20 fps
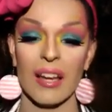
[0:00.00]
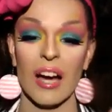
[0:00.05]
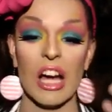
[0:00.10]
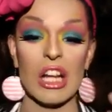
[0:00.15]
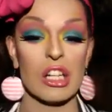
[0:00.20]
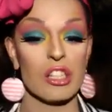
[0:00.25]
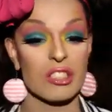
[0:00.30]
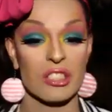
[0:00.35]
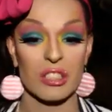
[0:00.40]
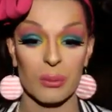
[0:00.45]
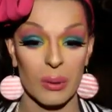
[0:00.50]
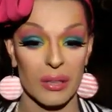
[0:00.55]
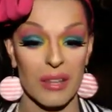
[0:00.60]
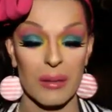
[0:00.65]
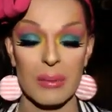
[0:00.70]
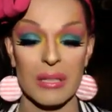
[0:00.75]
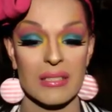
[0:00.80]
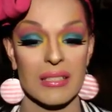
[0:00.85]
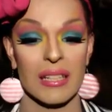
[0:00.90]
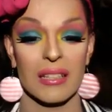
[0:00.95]
understood what they've
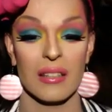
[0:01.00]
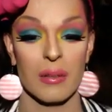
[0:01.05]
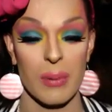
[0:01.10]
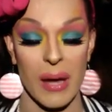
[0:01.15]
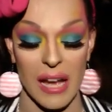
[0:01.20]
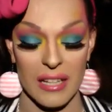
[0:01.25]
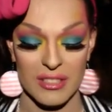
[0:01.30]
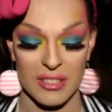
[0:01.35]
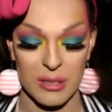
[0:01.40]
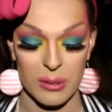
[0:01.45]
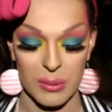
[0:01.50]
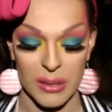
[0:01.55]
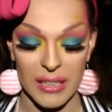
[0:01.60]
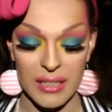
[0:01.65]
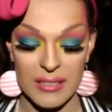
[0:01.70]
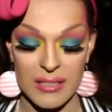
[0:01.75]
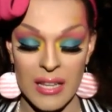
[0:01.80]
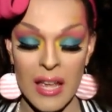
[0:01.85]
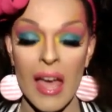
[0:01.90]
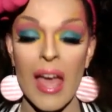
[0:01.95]
been saying the past 2
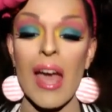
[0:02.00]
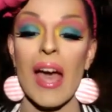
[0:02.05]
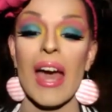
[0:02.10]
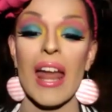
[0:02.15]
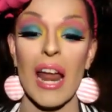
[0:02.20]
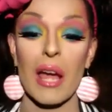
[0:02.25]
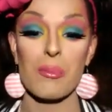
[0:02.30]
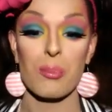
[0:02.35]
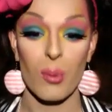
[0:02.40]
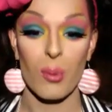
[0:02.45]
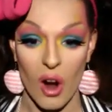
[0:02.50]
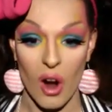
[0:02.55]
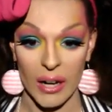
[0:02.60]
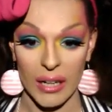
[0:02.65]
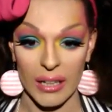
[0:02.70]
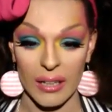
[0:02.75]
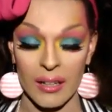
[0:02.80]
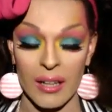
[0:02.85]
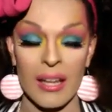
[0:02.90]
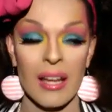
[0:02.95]
weeks, and I brought
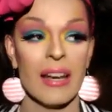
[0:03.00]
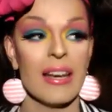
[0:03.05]
it.